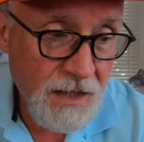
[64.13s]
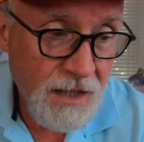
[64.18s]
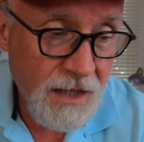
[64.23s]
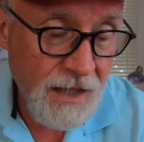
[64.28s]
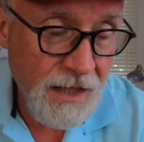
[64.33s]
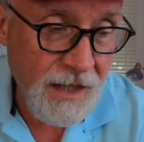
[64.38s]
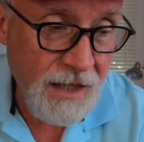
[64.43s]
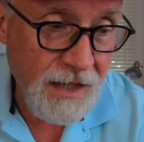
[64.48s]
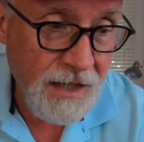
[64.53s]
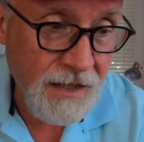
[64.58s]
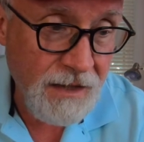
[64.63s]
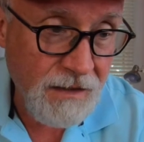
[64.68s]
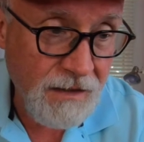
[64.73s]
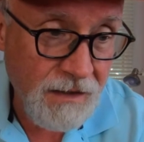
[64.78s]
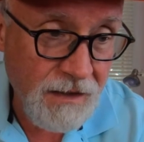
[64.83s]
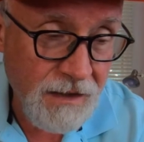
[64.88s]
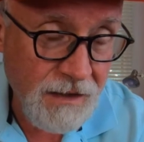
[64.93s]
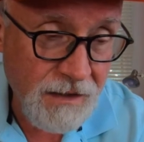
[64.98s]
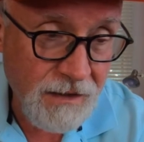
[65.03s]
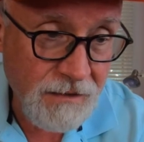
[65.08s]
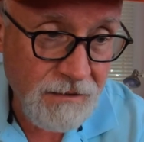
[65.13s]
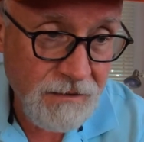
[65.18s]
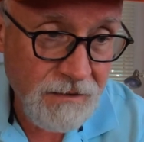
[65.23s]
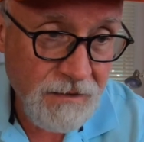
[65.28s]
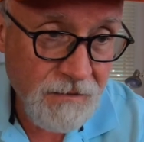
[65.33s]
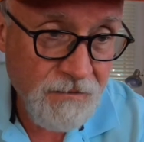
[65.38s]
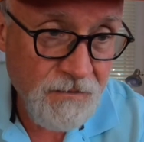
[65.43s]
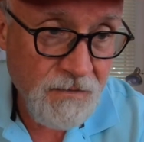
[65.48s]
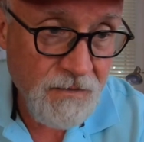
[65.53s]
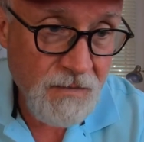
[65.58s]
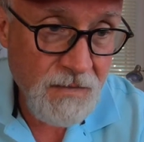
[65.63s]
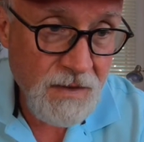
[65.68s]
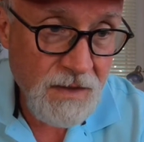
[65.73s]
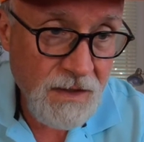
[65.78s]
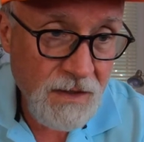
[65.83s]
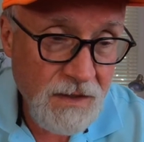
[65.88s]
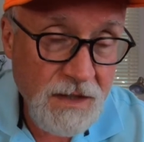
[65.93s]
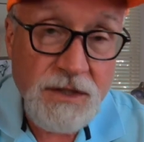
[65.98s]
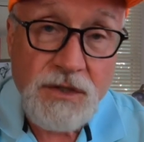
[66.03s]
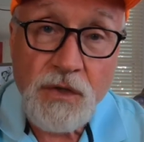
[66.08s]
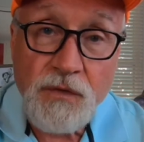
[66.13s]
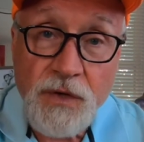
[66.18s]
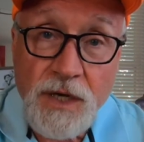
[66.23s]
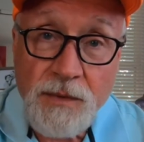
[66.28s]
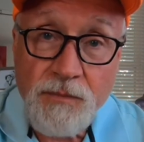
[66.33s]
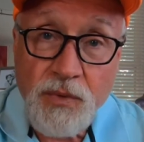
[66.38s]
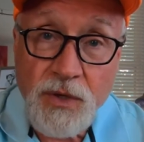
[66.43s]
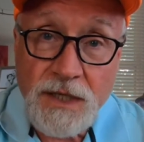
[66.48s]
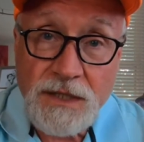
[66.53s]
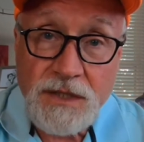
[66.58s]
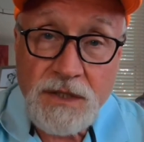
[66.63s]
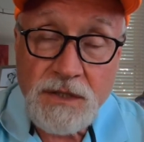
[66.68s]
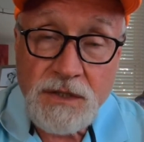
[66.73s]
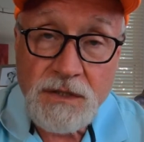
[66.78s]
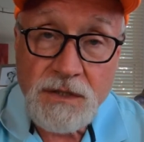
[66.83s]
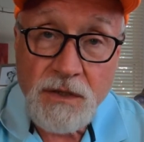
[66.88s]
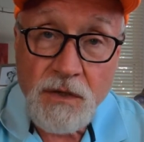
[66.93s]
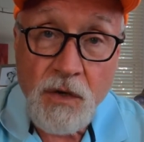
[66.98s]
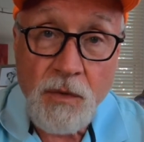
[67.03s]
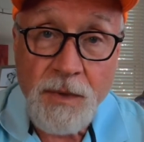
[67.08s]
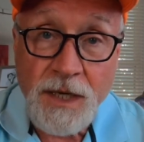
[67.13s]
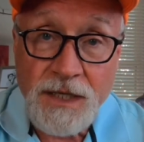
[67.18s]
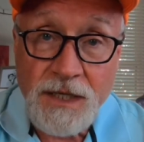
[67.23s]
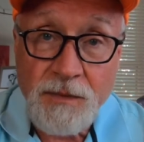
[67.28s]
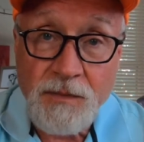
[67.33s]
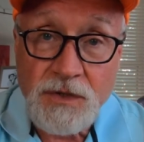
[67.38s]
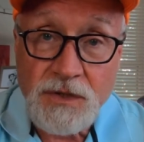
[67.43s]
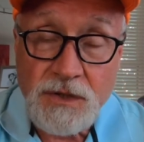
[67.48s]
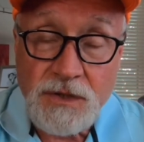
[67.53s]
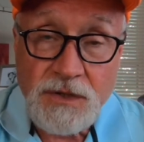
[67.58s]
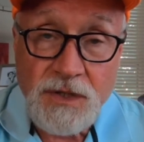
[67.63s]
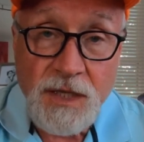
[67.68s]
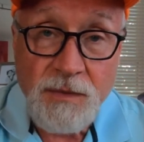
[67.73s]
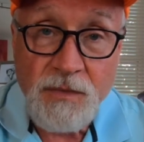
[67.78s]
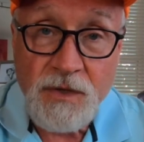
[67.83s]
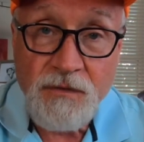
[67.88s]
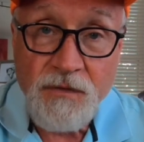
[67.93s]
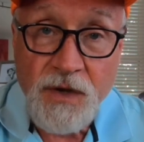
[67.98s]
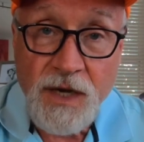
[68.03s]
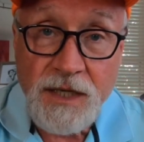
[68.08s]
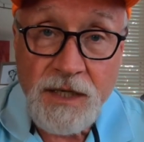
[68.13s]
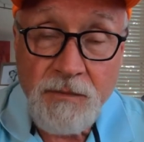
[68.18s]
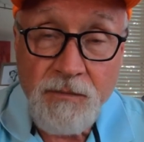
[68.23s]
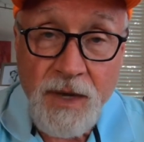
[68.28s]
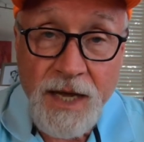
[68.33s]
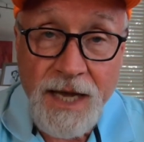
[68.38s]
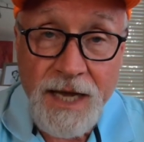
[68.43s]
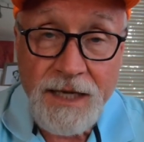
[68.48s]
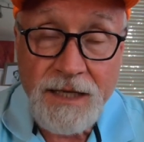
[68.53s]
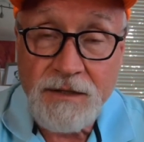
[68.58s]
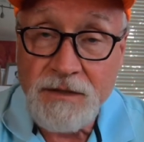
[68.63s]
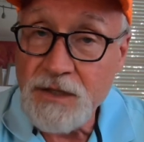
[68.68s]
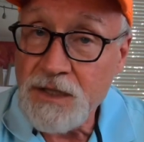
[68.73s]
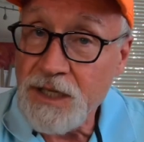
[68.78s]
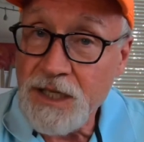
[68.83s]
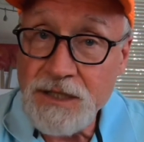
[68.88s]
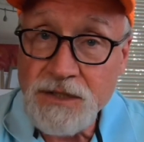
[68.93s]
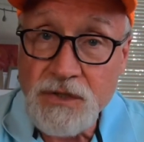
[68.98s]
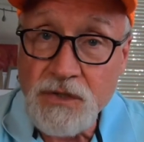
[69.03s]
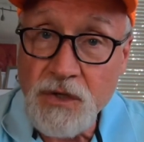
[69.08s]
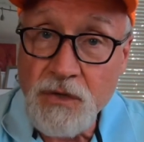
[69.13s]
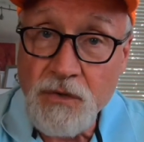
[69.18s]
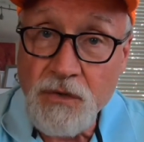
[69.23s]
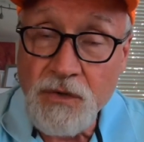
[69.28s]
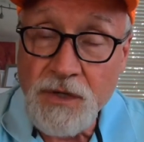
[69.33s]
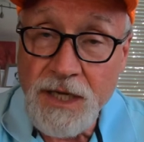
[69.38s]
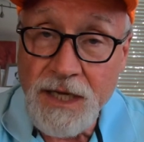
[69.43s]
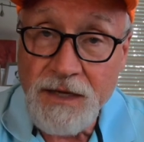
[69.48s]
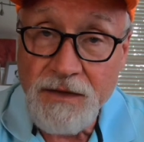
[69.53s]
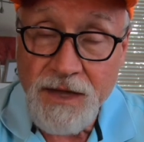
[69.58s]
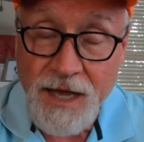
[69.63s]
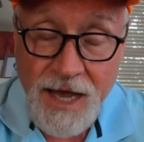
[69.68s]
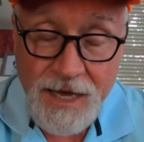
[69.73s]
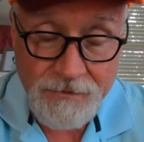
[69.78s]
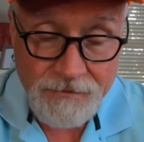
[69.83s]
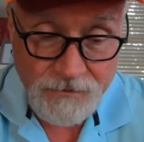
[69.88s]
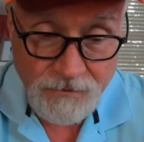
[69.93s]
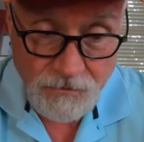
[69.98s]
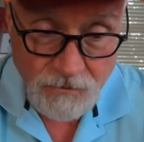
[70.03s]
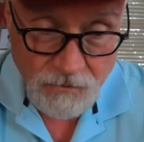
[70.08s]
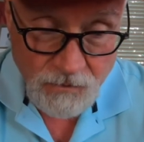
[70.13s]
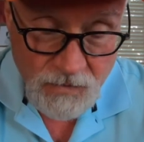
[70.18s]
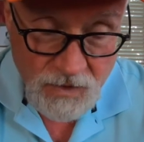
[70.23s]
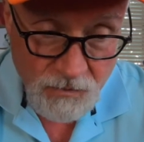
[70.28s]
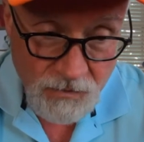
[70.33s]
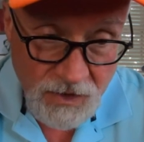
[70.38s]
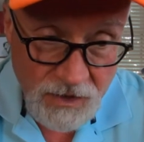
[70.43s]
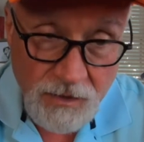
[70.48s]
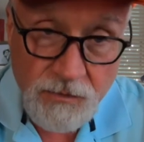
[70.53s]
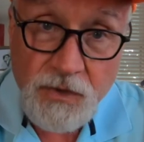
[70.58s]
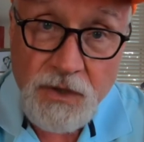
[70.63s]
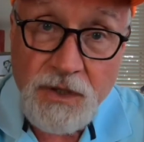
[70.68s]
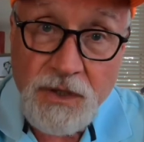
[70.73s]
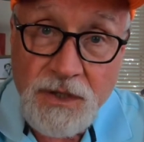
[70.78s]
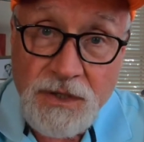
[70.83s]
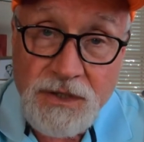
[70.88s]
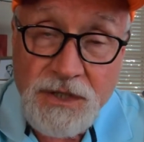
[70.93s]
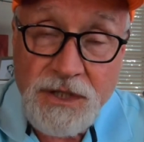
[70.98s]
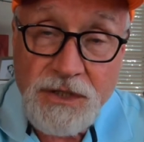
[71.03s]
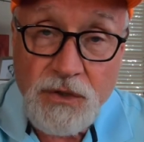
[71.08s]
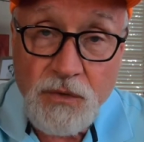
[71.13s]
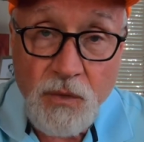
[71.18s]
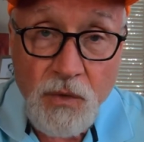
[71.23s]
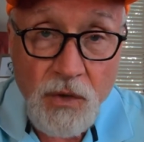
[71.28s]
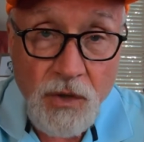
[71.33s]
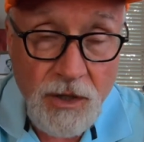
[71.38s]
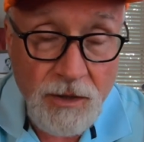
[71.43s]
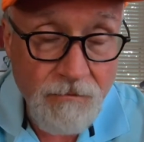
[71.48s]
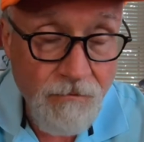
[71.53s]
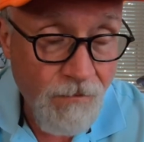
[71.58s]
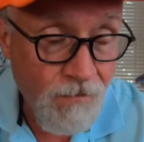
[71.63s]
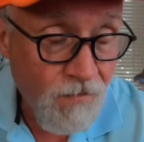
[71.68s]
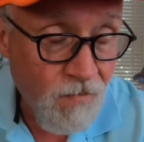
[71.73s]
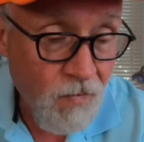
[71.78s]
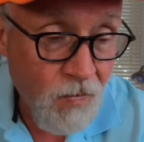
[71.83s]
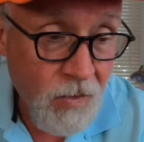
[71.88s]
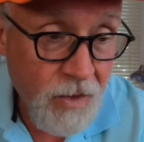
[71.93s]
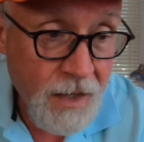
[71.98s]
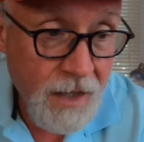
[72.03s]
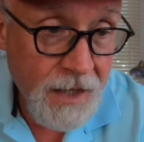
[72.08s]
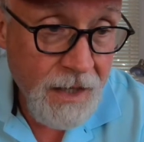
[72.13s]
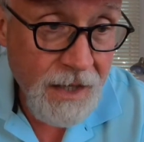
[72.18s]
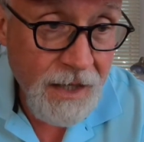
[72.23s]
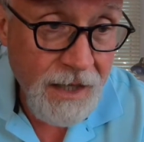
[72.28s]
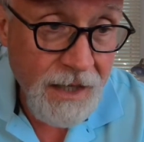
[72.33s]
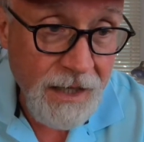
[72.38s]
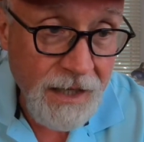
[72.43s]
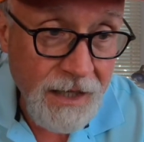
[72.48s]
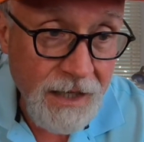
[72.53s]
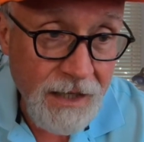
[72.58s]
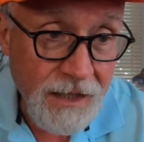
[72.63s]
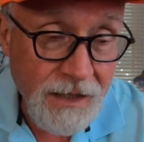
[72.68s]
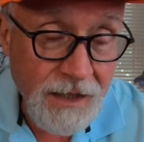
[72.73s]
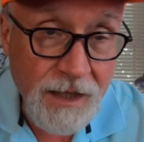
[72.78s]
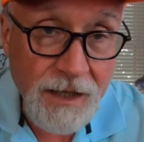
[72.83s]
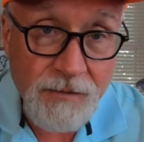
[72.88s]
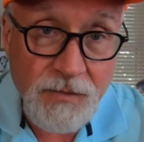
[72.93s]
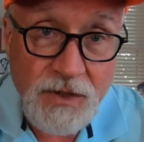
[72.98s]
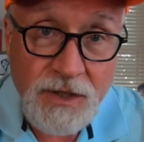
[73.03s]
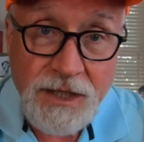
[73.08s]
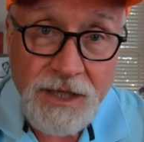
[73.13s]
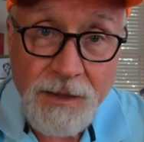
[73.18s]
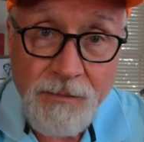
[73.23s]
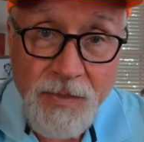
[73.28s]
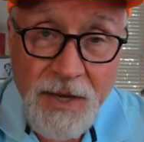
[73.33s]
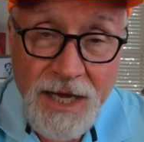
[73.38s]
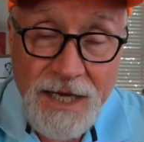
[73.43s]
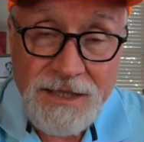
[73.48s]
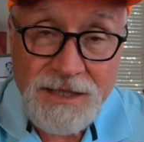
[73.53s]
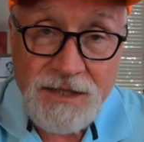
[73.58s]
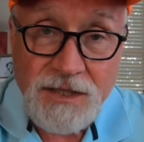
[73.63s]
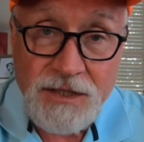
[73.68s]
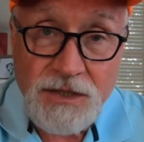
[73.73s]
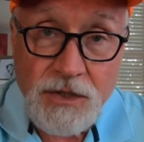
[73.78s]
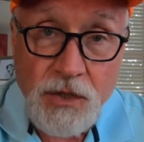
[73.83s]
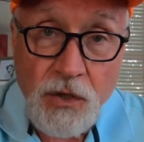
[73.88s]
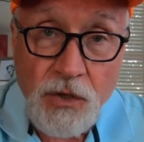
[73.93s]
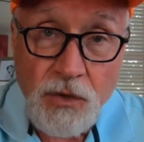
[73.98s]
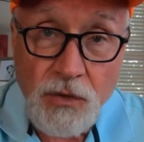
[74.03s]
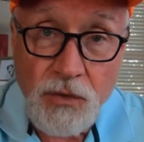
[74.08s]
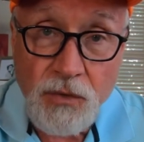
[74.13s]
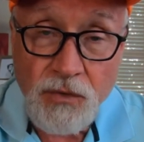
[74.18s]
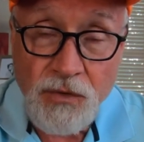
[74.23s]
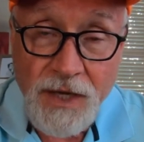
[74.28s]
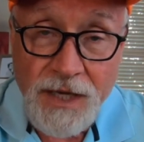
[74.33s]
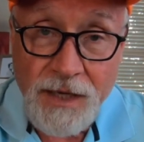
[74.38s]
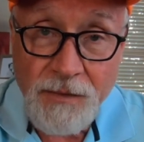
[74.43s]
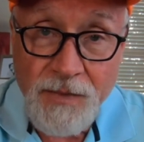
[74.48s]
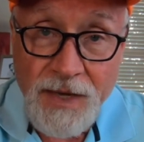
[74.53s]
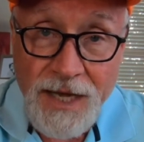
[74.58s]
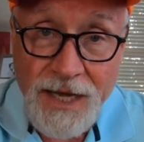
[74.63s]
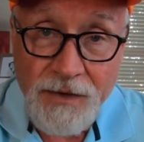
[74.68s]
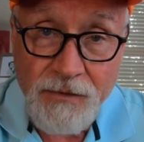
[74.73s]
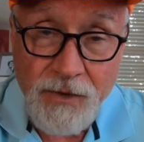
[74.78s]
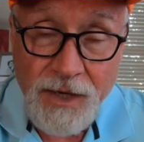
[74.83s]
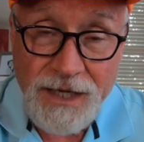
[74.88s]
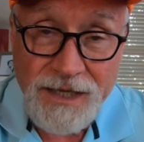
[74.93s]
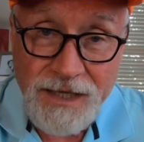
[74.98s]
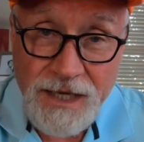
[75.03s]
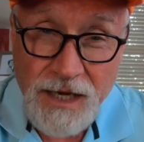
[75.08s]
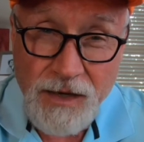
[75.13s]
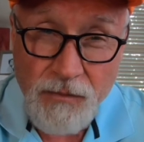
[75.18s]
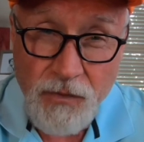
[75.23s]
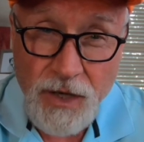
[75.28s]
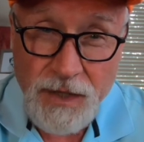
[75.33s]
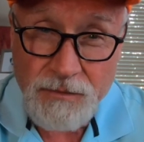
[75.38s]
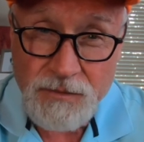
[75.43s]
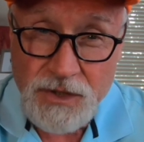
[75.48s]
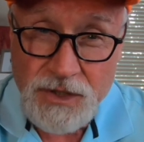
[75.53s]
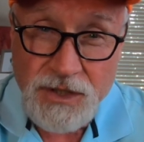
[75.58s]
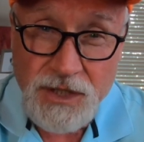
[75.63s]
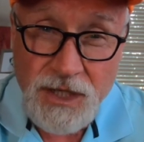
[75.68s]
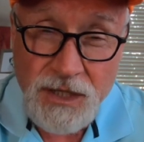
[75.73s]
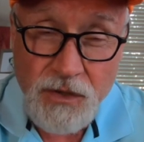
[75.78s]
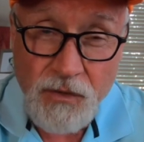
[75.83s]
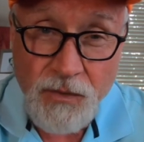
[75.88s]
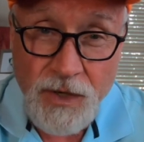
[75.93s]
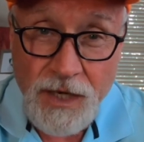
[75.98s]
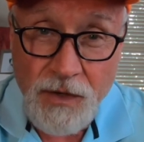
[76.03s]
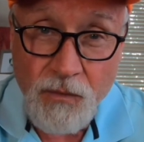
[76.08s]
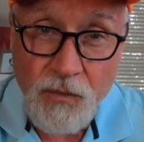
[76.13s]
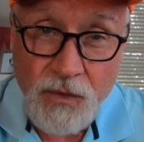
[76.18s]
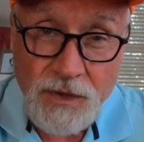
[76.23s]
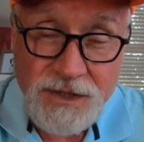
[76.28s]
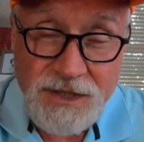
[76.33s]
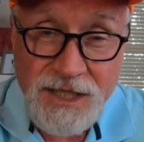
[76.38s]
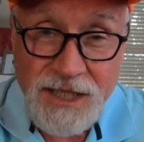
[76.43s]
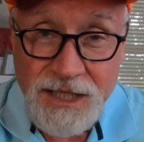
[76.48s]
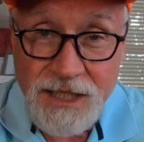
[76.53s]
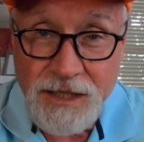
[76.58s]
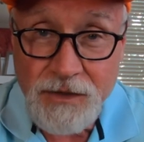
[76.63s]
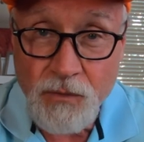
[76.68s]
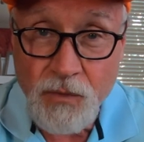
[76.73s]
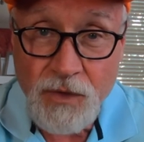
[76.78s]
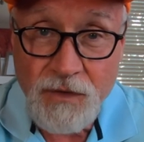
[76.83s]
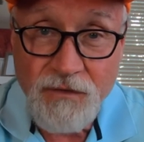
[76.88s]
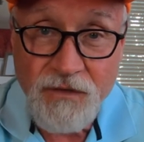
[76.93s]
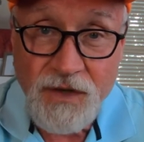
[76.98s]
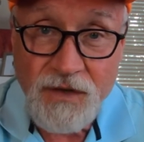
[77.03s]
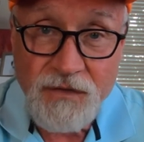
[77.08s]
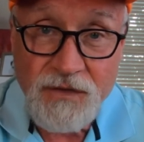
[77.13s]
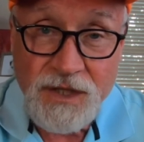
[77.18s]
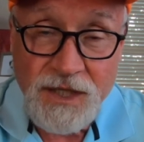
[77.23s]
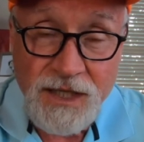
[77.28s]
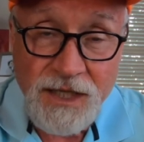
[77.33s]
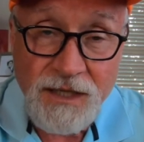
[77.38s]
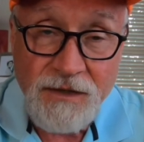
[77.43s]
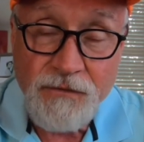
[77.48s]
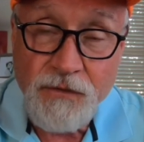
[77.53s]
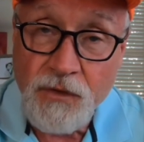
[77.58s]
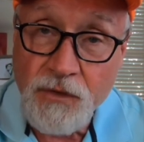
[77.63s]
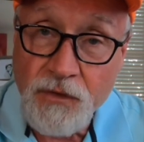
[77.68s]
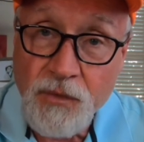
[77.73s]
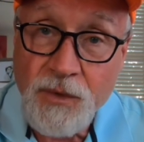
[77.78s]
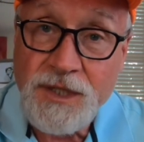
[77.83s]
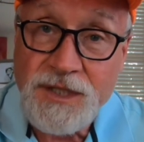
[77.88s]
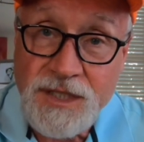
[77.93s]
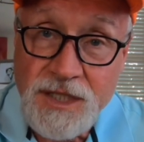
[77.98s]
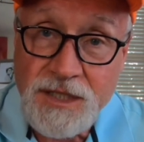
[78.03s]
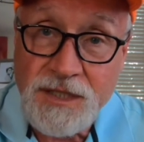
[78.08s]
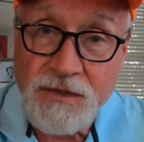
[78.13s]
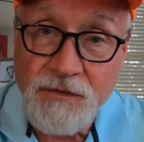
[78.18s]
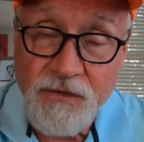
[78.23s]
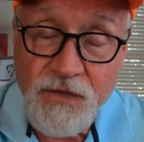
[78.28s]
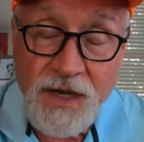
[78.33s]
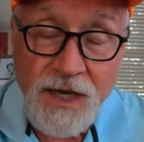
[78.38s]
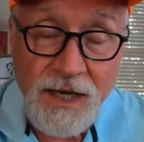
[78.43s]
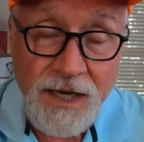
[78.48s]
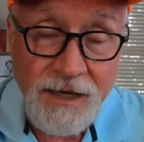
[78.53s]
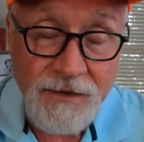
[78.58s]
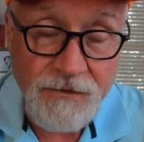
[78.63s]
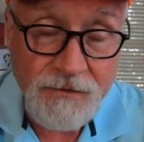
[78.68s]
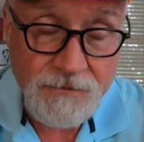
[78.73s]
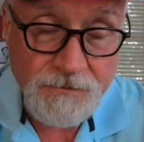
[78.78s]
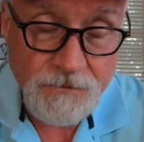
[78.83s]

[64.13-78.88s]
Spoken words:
and these overhead presses are my nemesis. They've been fighting back, and today's another day of that. But I'm going to continue on, and I'm going to get past this hurdle that I'm at right now. I'm stuck around 110, 115 for 3 sets of 5.